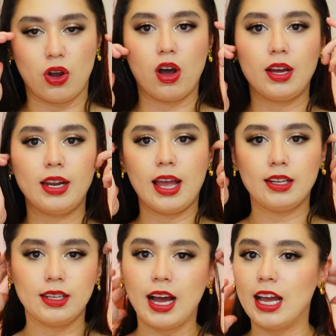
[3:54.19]
on,
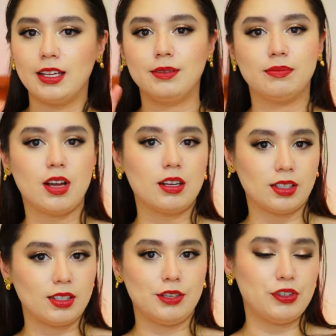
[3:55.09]
and I'm not
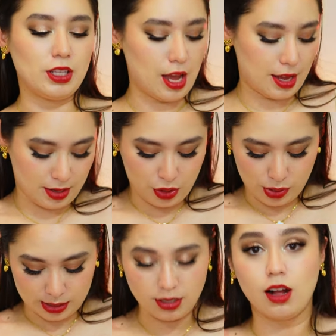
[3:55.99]
gonna even lie. You
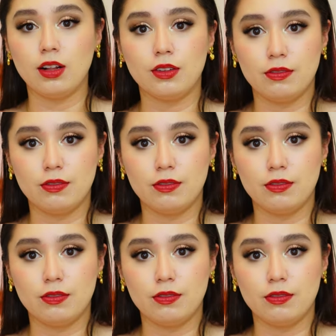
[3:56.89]
can tell